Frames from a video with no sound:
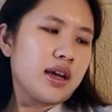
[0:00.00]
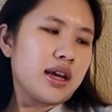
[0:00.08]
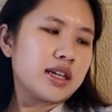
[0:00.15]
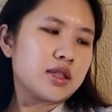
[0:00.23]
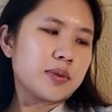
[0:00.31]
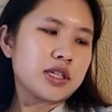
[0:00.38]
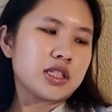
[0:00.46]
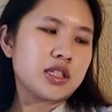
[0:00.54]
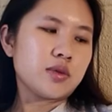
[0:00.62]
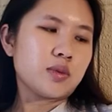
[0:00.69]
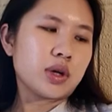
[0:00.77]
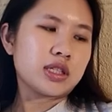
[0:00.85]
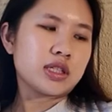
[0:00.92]
Especially
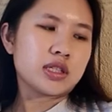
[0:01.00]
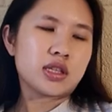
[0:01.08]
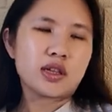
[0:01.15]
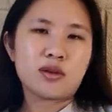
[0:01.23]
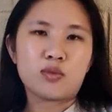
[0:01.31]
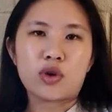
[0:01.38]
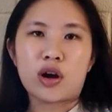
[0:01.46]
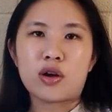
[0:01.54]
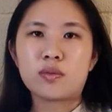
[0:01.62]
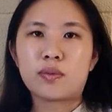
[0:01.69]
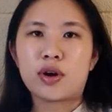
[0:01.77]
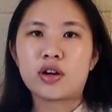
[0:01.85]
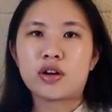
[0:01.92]
once the
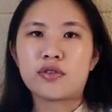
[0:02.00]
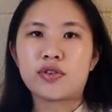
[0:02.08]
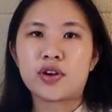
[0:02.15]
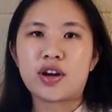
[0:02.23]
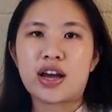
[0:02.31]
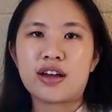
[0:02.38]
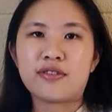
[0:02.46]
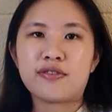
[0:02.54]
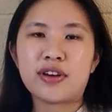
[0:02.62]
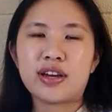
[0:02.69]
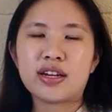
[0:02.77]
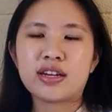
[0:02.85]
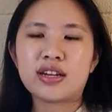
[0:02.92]
brown part of her head
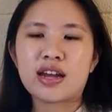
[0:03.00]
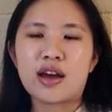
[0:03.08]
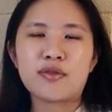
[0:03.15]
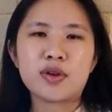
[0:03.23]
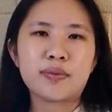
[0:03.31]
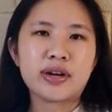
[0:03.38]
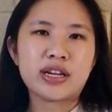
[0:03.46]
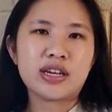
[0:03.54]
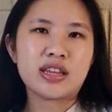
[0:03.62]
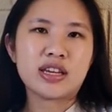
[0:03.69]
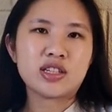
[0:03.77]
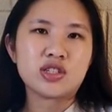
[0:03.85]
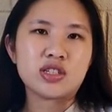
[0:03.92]
faded, everybody
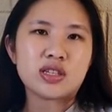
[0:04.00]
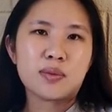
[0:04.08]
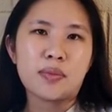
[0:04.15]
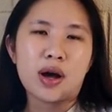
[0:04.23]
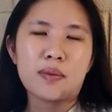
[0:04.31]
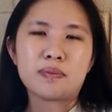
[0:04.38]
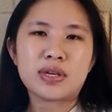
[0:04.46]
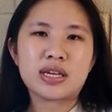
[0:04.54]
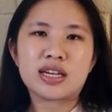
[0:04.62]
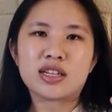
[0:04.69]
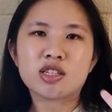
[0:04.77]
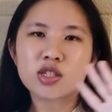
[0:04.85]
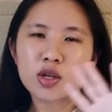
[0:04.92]
thinks she's a puppy
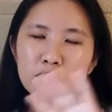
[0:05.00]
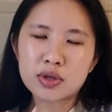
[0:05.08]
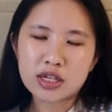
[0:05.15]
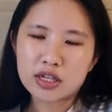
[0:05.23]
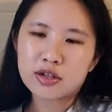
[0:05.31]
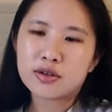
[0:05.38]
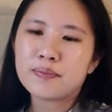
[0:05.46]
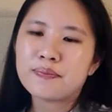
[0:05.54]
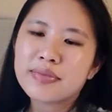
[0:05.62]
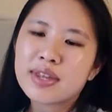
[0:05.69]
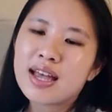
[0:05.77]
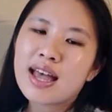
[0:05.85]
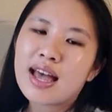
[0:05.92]
and so cute.
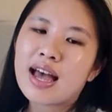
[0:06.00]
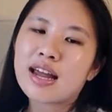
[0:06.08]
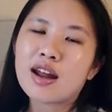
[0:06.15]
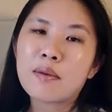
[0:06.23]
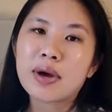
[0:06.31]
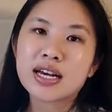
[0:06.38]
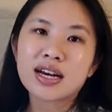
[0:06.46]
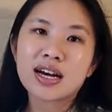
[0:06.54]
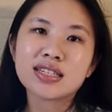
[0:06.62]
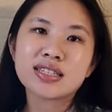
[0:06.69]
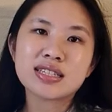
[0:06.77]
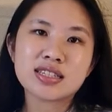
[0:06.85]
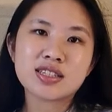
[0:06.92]
And now my
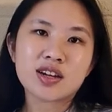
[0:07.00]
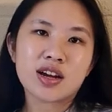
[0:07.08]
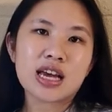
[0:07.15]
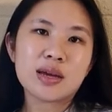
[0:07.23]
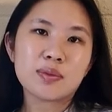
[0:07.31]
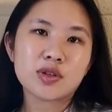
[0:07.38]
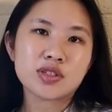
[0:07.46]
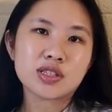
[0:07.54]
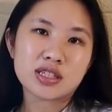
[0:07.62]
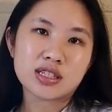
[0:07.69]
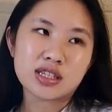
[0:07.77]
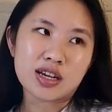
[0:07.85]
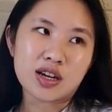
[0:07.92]
cousins are able to
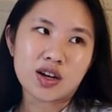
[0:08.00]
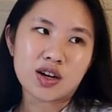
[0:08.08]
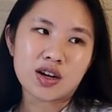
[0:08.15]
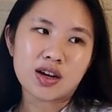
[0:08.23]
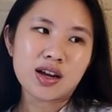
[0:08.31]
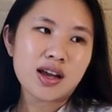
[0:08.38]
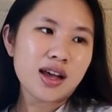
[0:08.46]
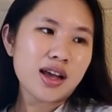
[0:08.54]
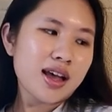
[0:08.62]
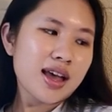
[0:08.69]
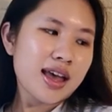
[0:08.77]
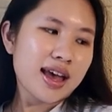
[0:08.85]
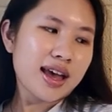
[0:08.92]
see her
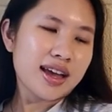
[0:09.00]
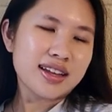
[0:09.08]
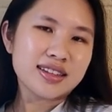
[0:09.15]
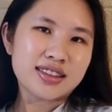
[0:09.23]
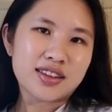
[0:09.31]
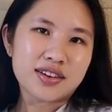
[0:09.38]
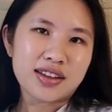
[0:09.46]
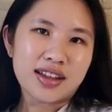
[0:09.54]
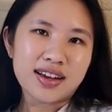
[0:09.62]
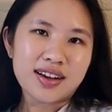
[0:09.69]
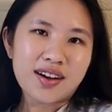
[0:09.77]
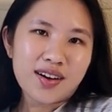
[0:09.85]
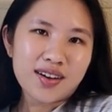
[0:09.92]
and they're
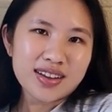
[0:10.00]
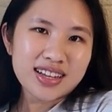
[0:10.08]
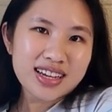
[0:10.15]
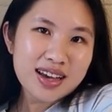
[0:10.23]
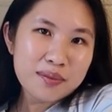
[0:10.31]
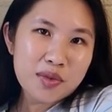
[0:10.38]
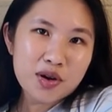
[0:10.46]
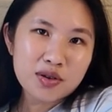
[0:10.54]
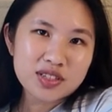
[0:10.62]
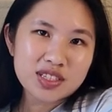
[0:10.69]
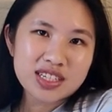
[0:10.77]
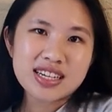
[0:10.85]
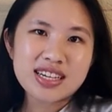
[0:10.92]
like, oh, look at
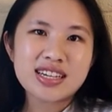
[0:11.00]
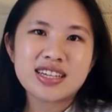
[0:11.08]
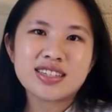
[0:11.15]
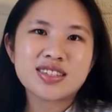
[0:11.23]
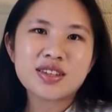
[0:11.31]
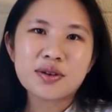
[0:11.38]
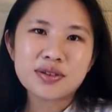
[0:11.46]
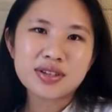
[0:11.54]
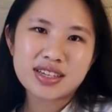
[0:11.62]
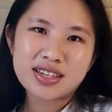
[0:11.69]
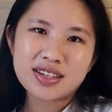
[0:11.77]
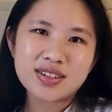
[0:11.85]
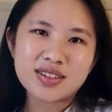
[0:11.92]
Mochi, so
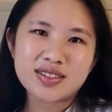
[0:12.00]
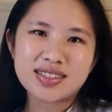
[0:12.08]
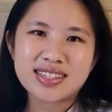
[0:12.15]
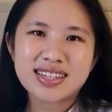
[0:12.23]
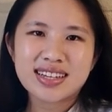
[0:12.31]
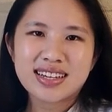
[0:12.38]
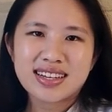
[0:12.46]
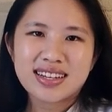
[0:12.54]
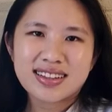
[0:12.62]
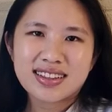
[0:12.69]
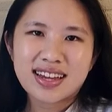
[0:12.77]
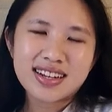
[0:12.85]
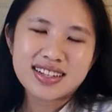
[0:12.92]
cute.
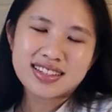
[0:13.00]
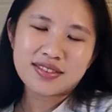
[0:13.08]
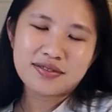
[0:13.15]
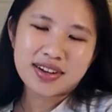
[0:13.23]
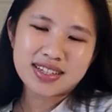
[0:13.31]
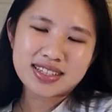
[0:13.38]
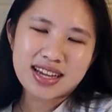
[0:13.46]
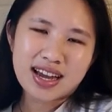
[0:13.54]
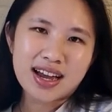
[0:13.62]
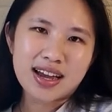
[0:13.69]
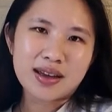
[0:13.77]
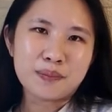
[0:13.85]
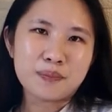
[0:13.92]
And it's a fun
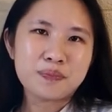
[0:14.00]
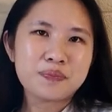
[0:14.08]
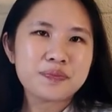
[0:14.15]
time.